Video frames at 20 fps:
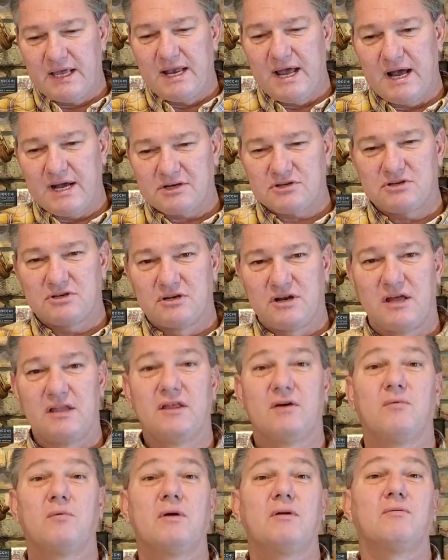action and
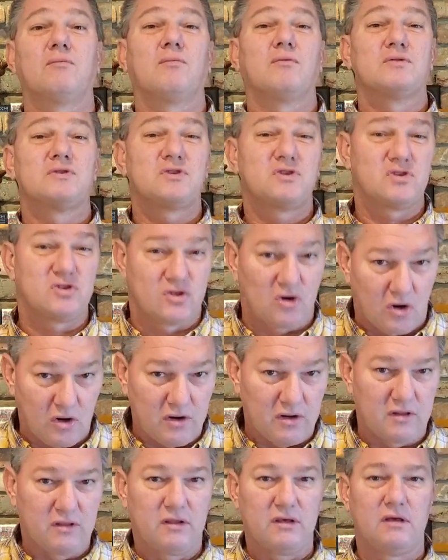then we
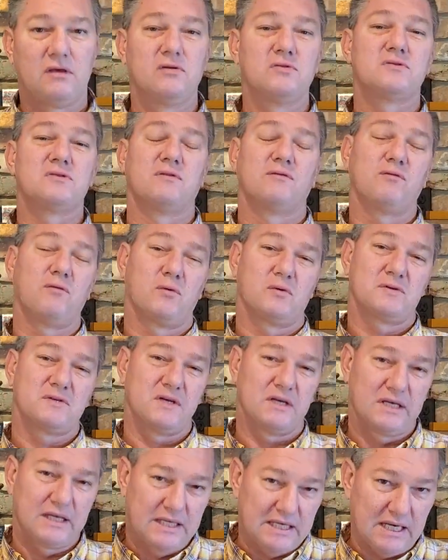started the use of force
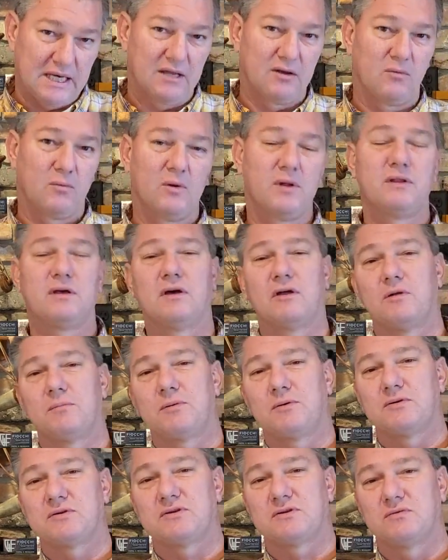again when the other
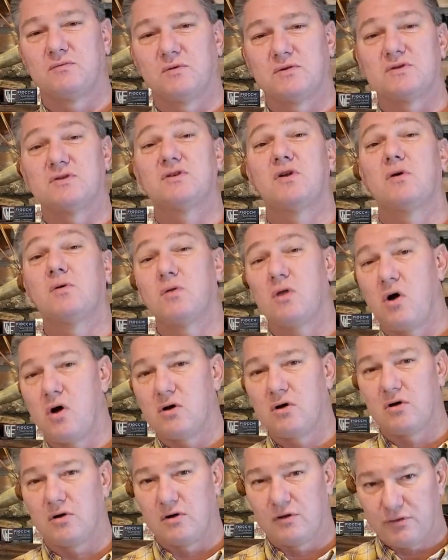person was no
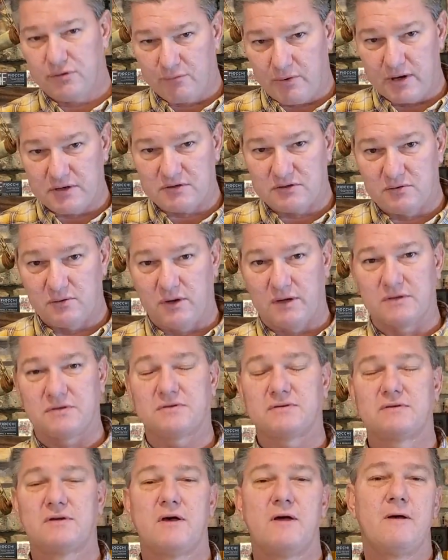longer a threat to
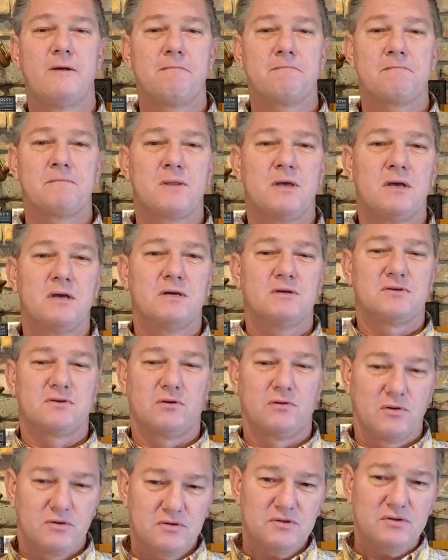us. So
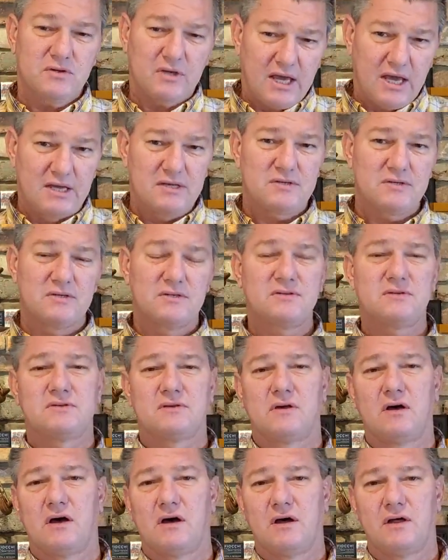those are the
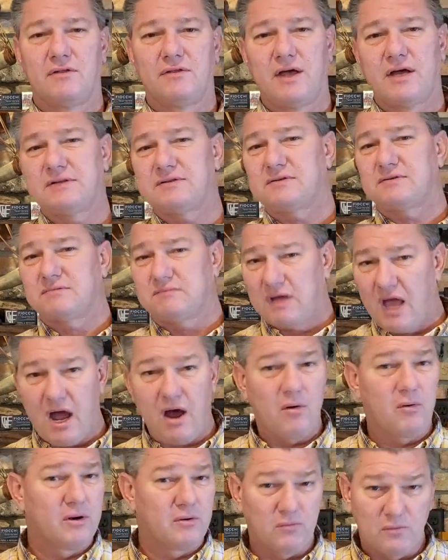cases. That's
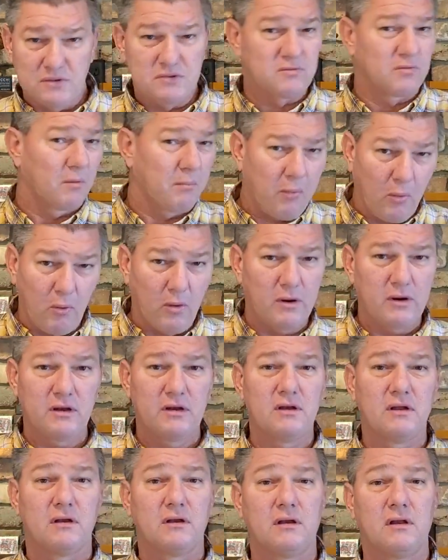how it was
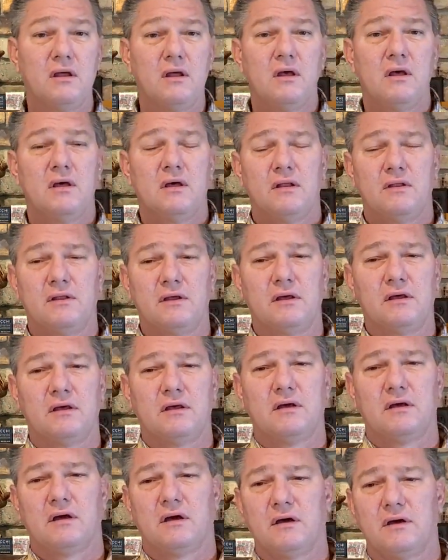reported, and
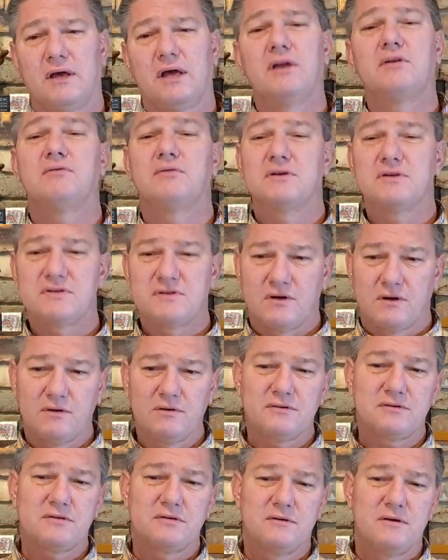the end
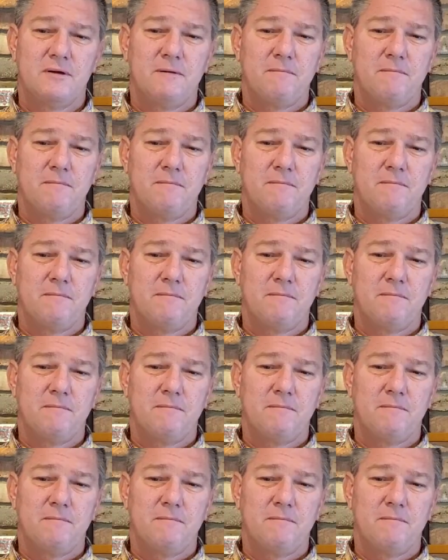result,